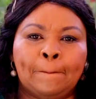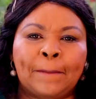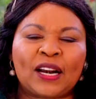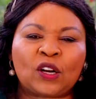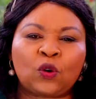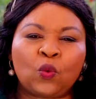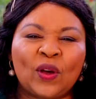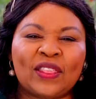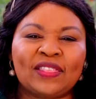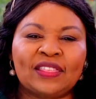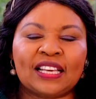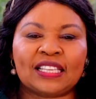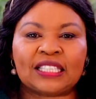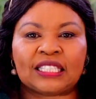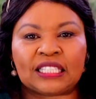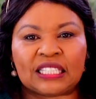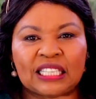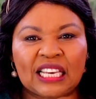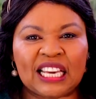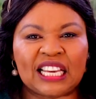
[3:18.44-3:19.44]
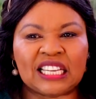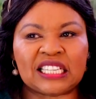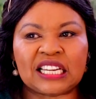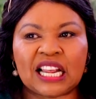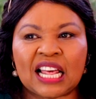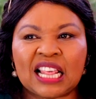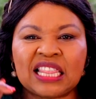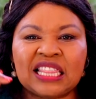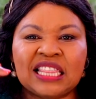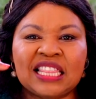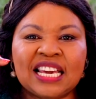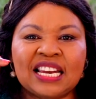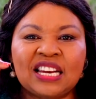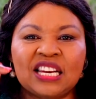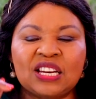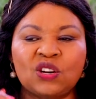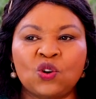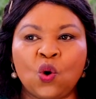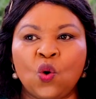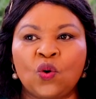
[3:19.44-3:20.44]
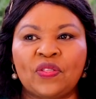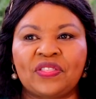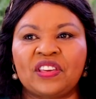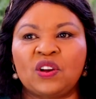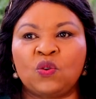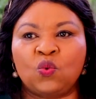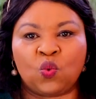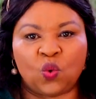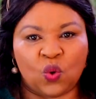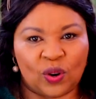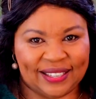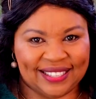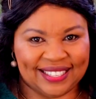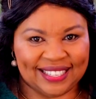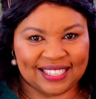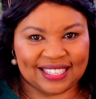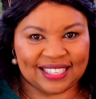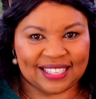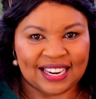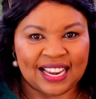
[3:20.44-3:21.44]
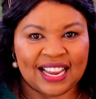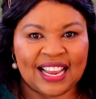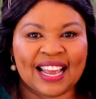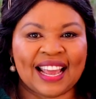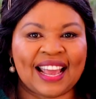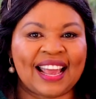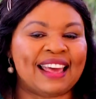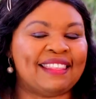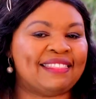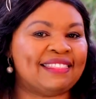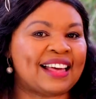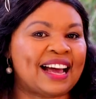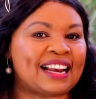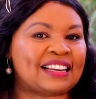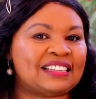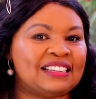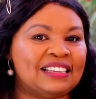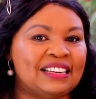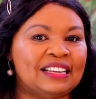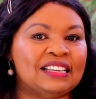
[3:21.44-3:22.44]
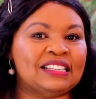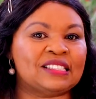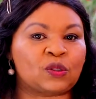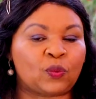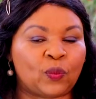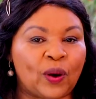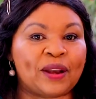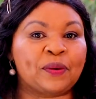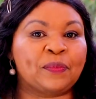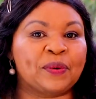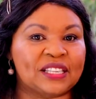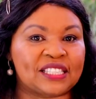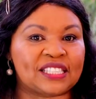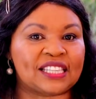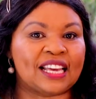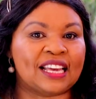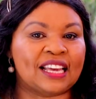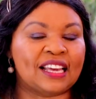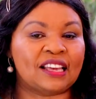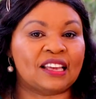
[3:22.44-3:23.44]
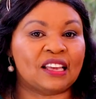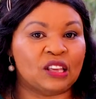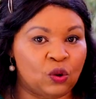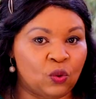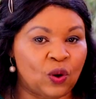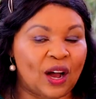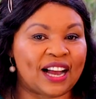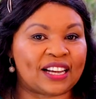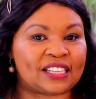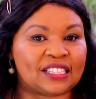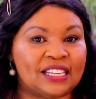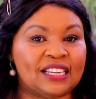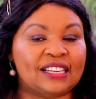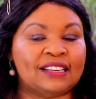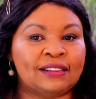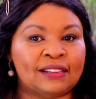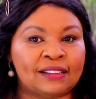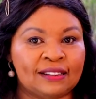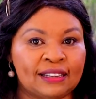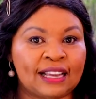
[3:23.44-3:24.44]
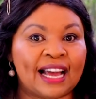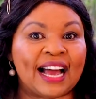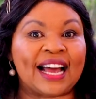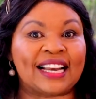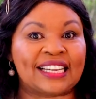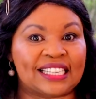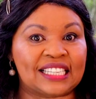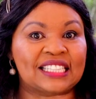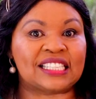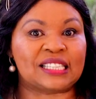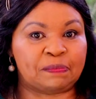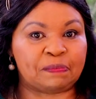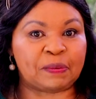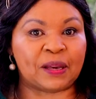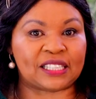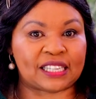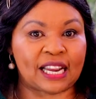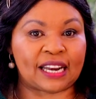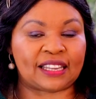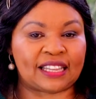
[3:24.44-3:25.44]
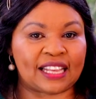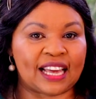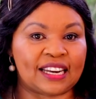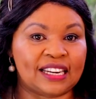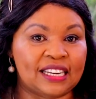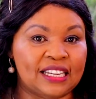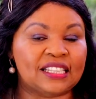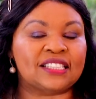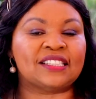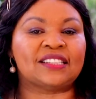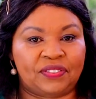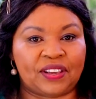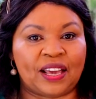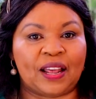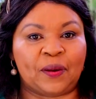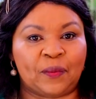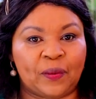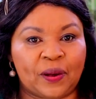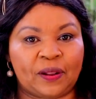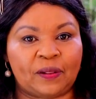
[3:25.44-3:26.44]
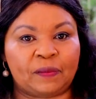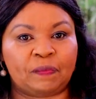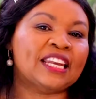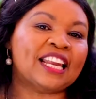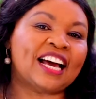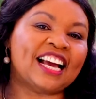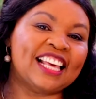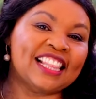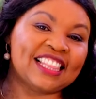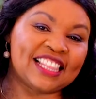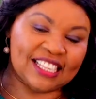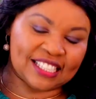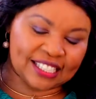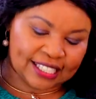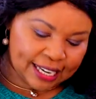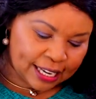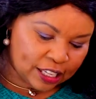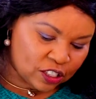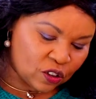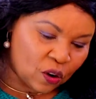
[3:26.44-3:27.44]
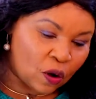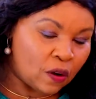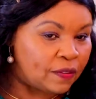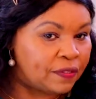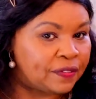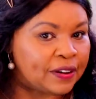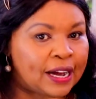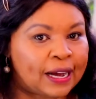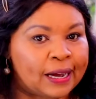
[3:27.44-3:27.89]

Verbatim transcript: but when they see it, they know they want it. And that is when we say you actually anticipated their needs very well. Now, in these days of